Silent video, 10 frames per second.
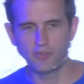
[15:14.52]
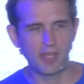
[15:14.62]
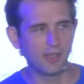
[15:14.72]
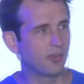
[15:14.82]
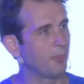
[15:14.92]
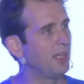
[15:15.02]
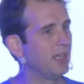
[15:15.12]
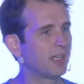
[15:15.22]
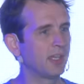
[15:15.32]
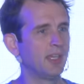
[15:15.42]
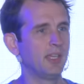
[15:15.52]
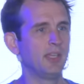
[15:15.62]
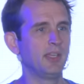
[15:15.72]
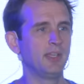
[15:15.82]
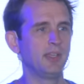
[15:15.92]
that to make
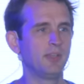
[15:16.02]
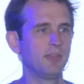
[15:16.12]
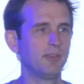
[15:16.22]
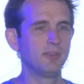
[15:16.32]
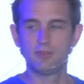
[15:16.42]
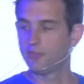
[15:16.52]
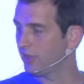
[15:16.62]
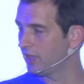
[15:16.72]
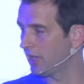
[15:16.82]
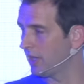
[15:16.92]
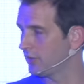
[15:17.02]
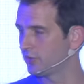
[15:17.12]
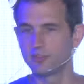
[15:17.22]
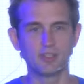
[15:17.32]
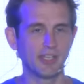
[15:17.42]
a
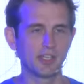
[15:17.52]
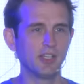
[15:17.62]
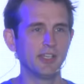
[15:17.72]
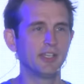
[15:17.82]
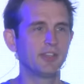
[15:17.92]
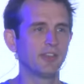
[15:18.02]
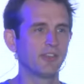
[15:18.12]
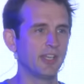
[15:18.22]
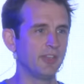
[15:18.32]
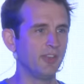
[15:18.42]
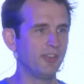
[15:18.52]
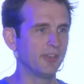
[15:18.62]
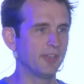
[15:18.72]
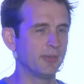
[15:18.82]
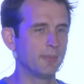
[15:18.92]
Zcash light client inside of
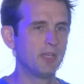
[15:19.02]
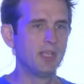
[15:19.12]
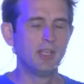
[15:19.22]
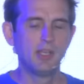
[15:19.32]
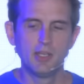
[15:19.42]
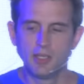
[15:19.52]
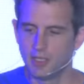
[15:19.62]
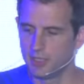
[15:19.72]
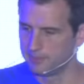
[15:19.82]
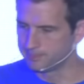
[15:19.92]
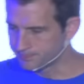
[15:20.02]
Ethereum. Um,